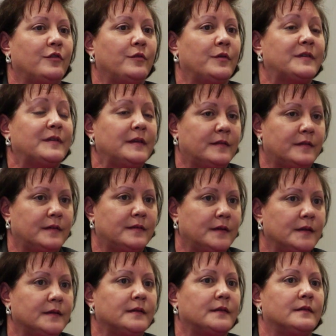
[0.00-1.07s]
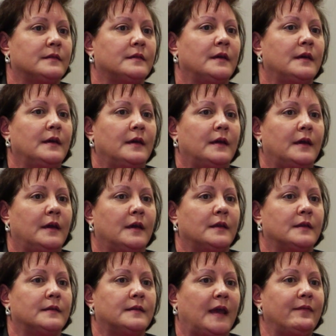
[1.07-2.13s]
to assist the citizens
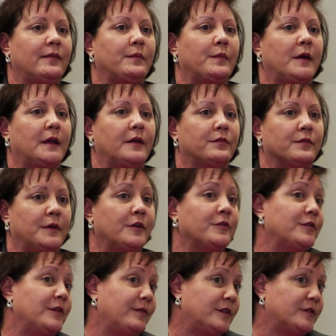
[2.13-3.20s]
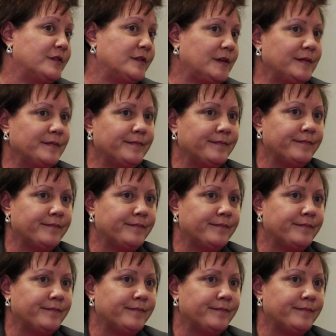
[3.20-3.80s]
in saving money through energy efficiency.